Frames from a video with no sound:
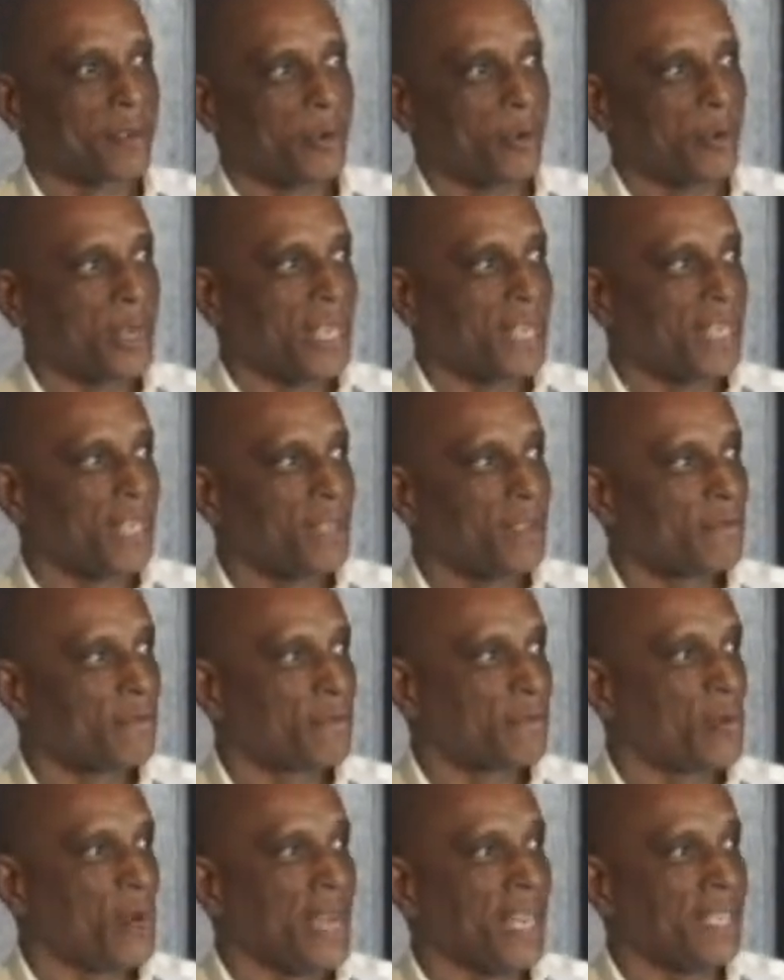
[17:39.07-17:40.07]

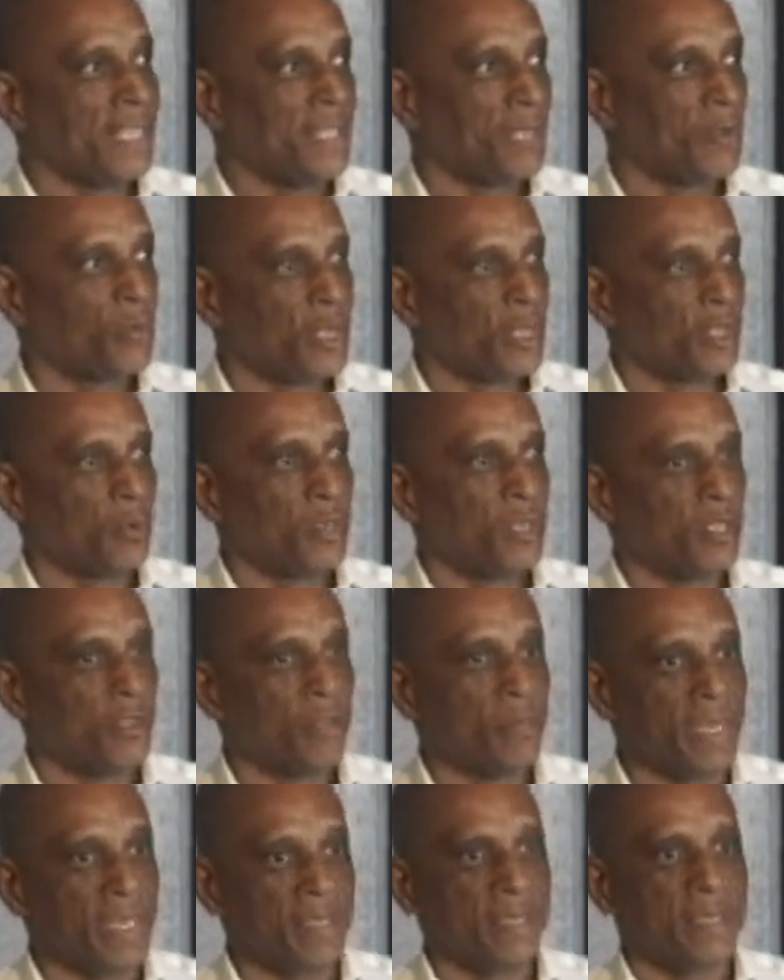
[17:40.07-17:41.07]
creative ways in which we
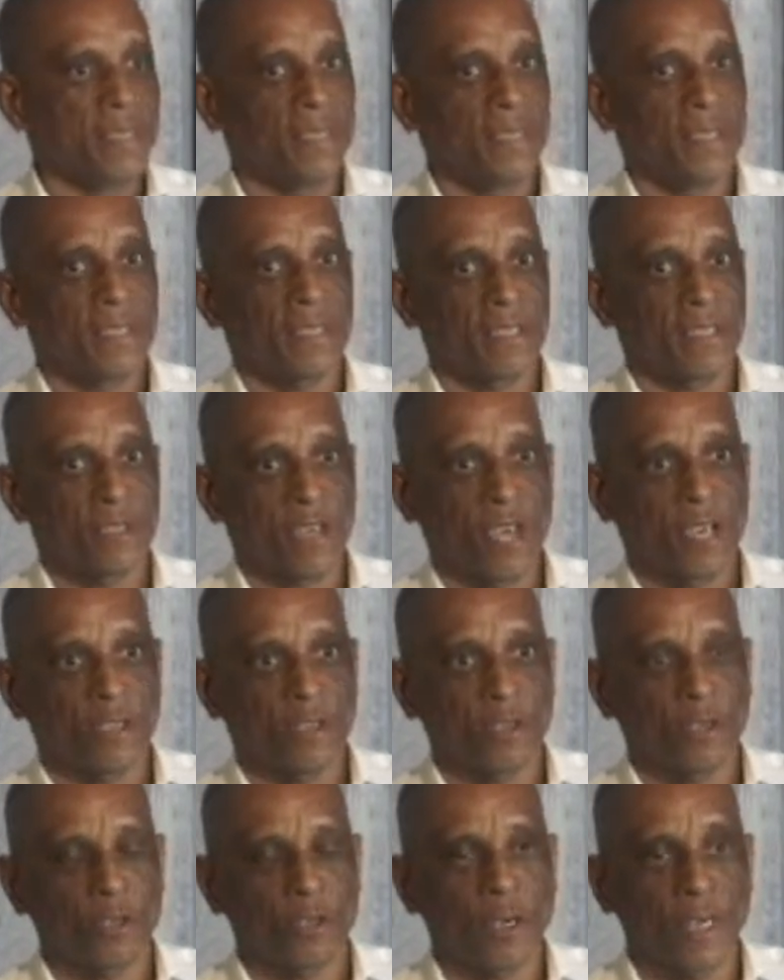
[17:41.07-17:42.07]
do business and
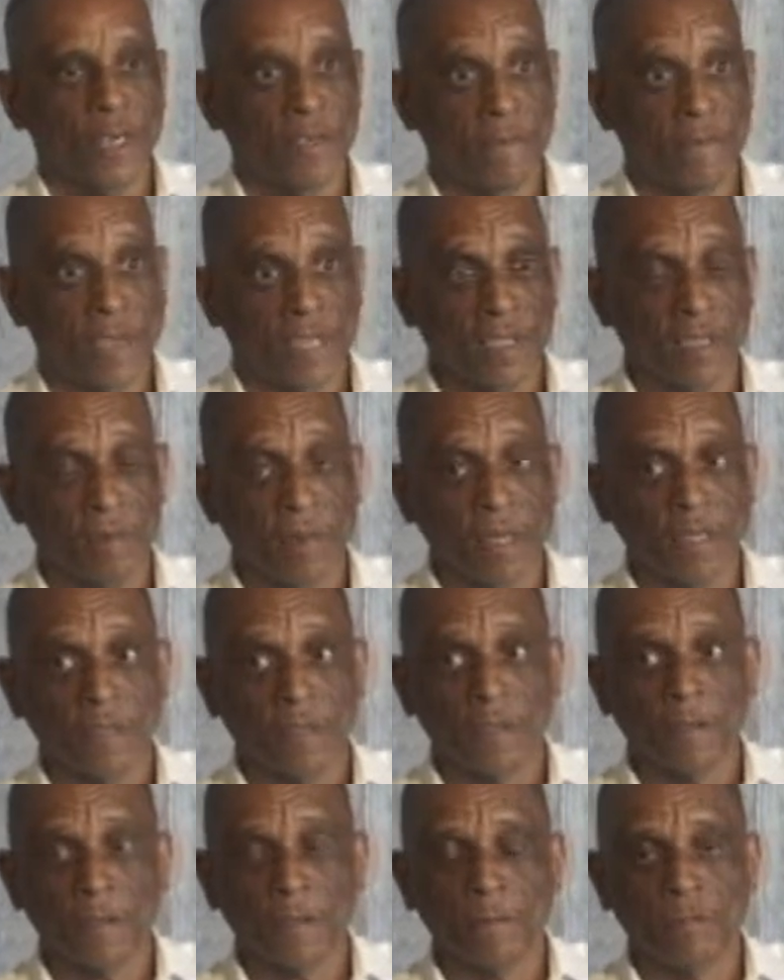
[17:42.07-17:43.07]
such, and
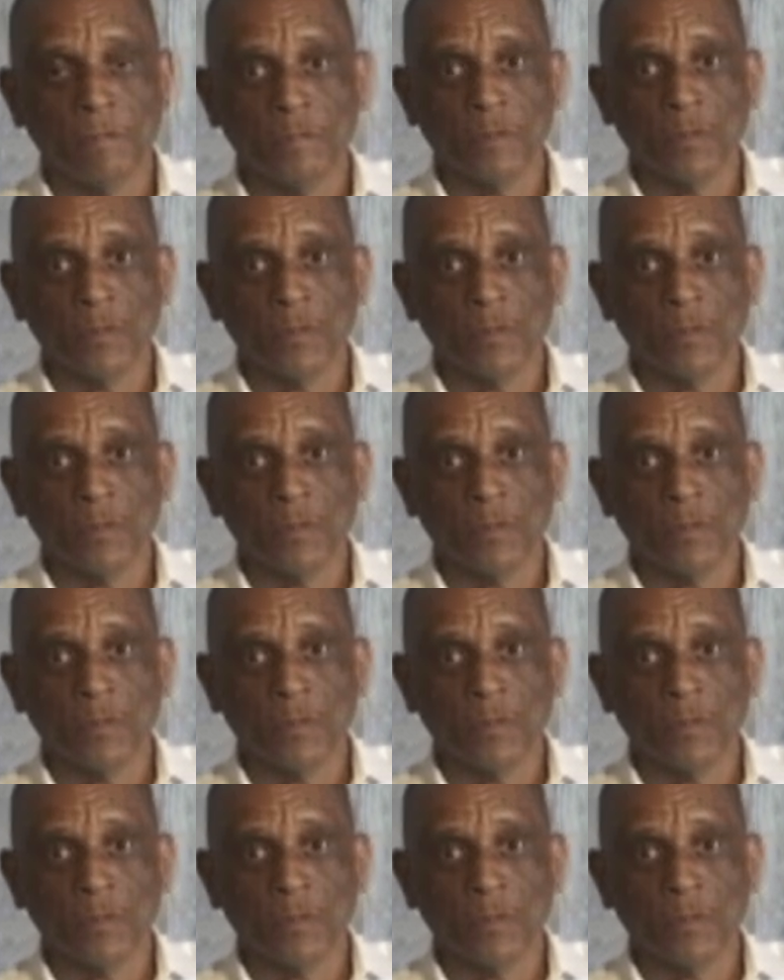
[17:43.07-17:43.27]
investments,